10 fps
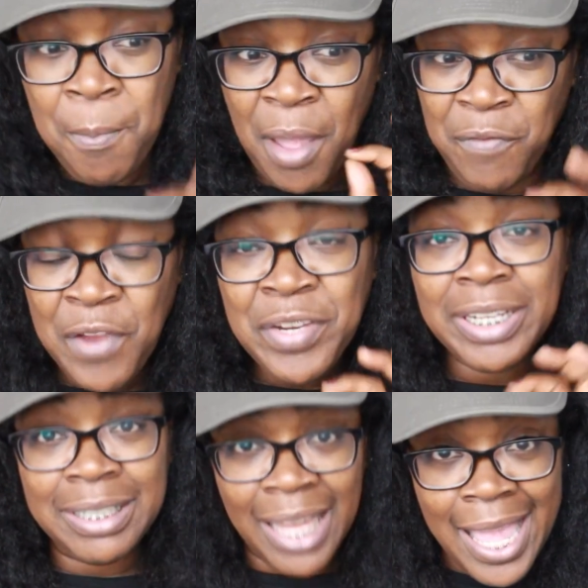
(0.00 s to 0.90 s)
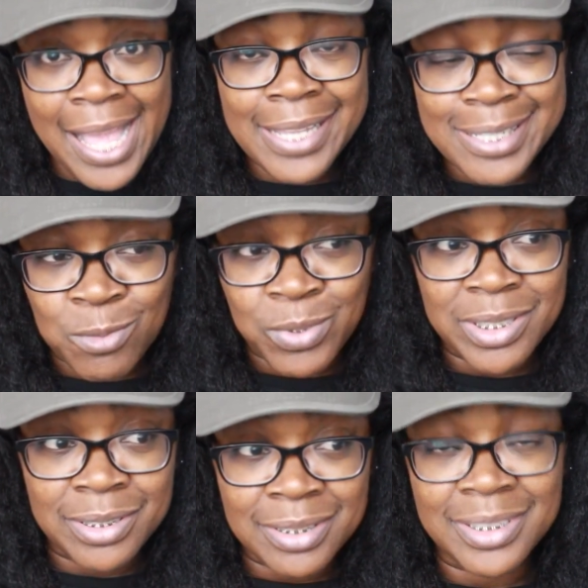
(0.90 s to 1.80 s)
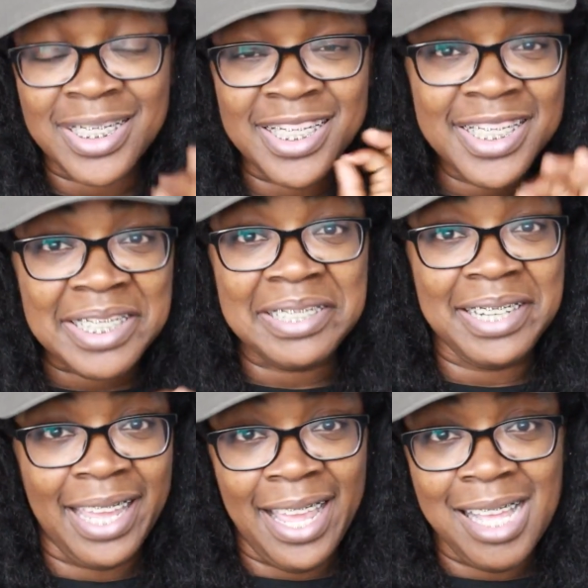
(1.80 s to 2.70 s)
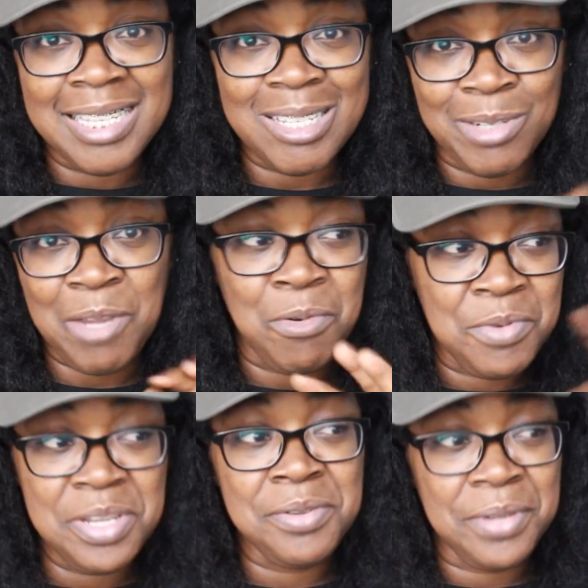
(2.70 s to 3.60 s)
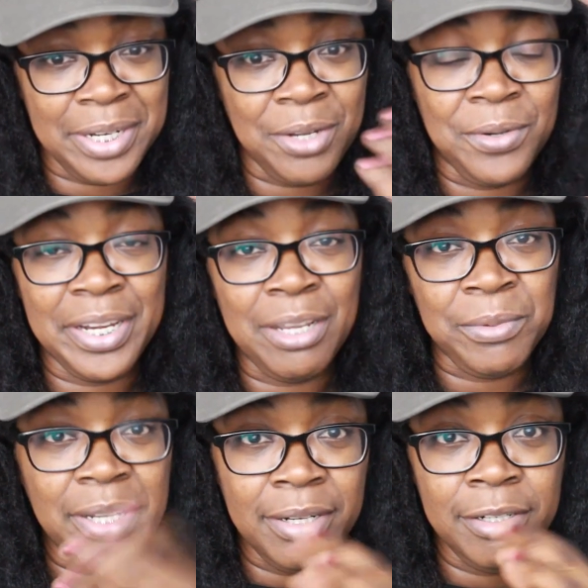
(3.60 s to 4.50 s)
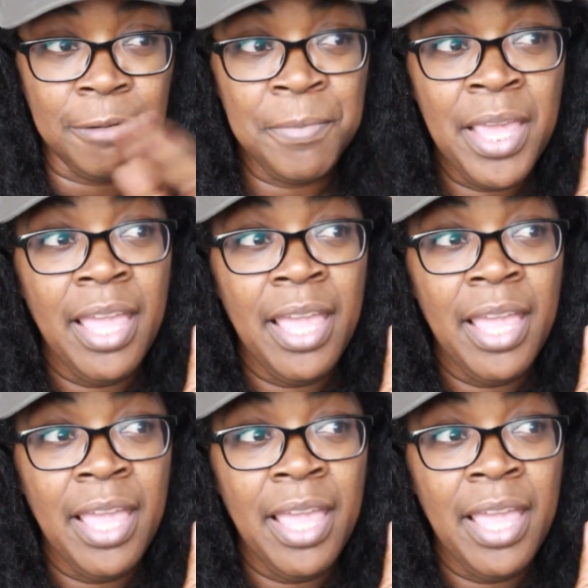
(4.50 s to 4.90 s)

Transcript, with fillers: My favorite class was the cooking class. Okay, well, we get to go in there and we cook.